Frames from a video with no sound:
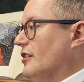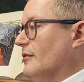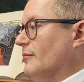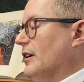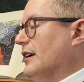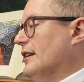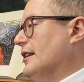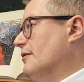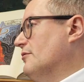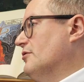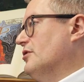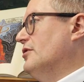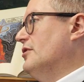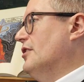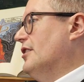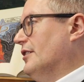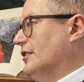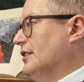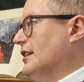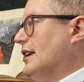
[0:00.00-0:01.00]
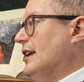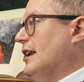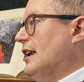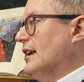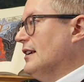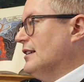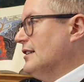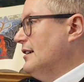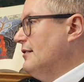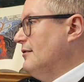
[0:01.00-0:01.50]
young man, that was not the
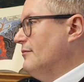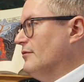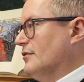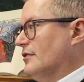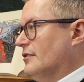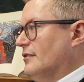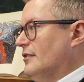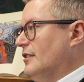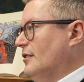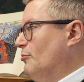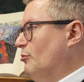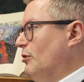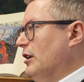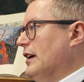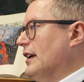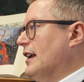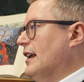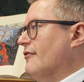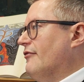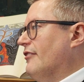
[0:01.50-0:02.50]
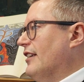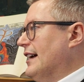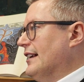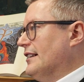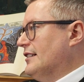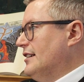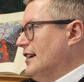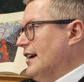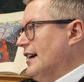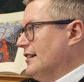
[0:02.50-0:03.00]
case. He was completely
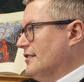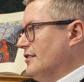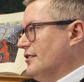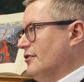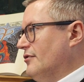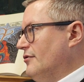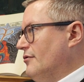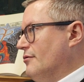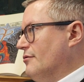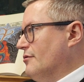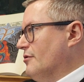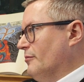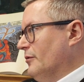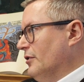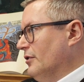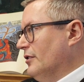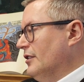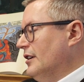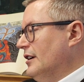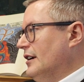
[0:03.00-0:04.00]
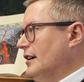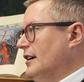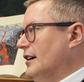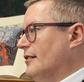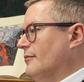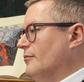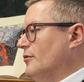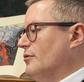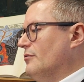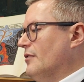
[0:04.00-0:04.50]
flat-chested, normal,
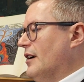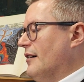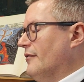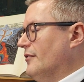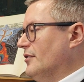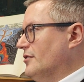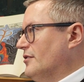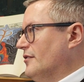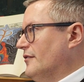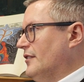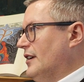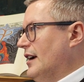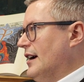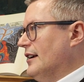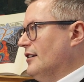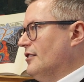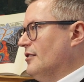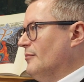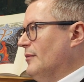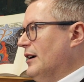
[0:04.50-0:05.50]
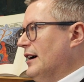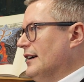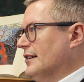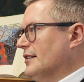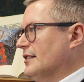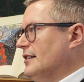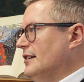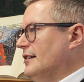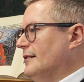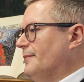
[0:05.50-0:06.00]
no evidence of
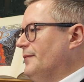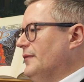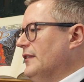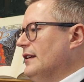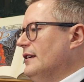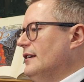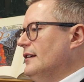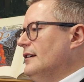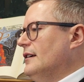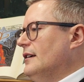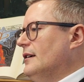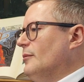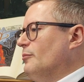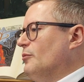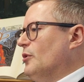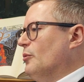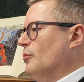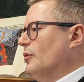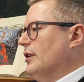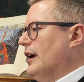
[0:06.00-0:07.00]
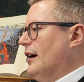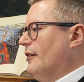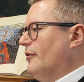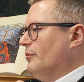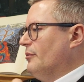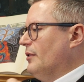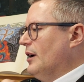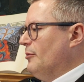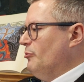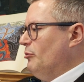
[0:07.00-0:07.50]
gynecomastia. But
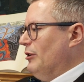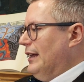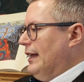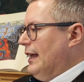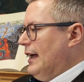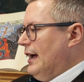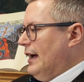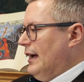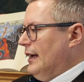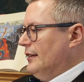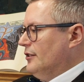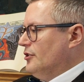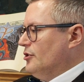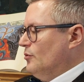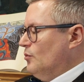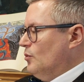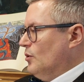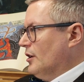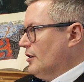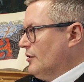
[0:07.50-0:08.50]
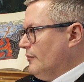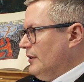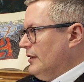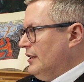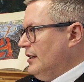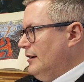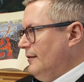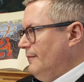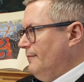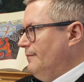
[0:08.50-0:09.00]
whenever I began to work
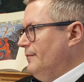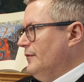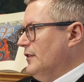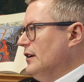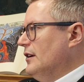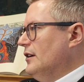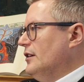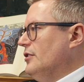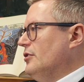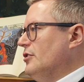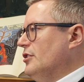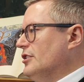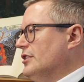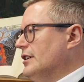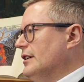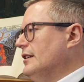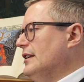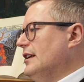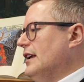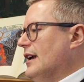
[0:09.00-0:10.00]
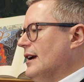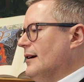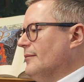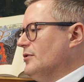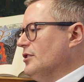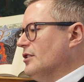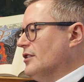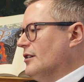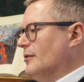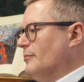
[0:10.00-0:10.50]
with him using the
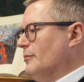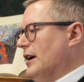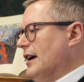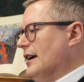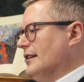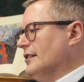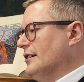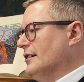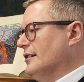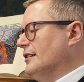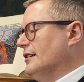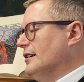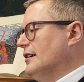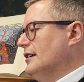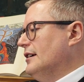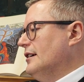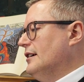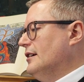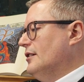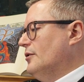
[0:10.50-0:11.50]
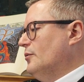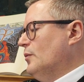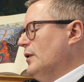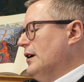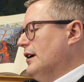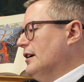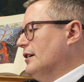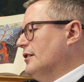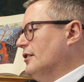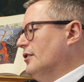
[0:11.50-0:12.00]
EMDR method, we
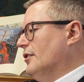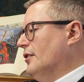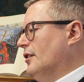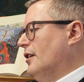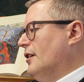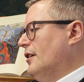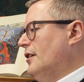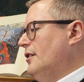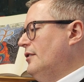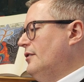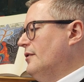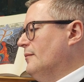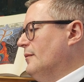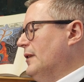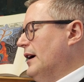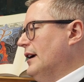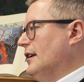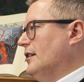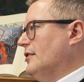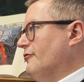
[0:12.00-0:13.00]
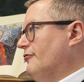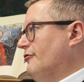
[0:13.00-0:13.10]
can allow the mind to